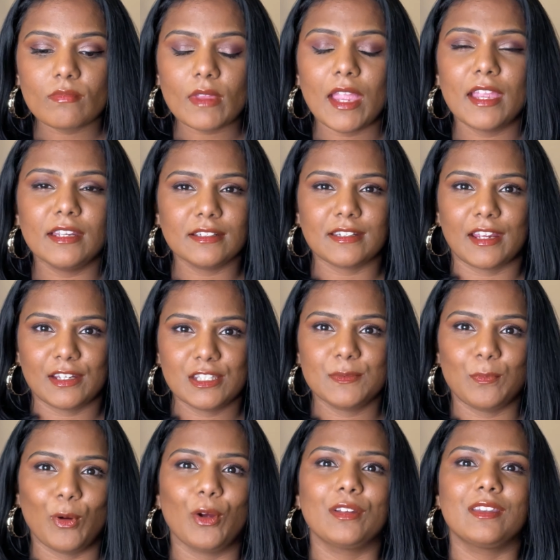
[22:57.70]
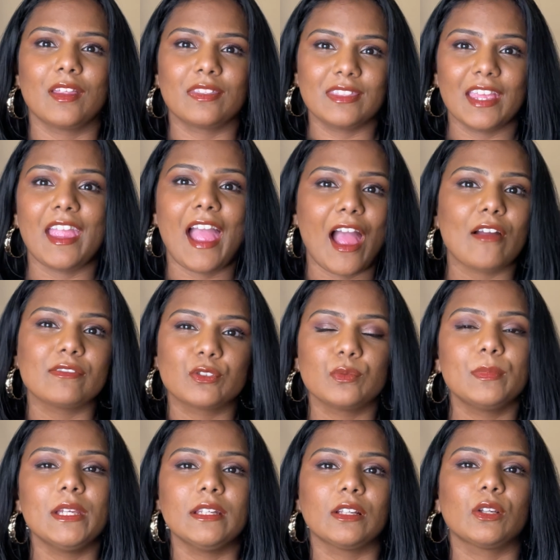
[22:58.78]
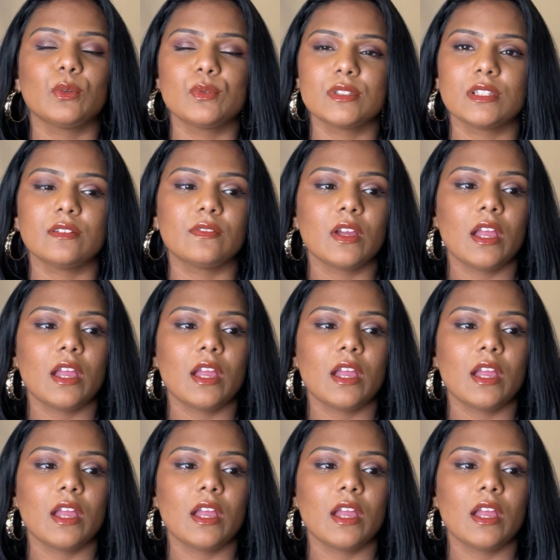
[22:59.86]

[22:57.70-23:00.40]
in a tight spot, that they have to be inclusive.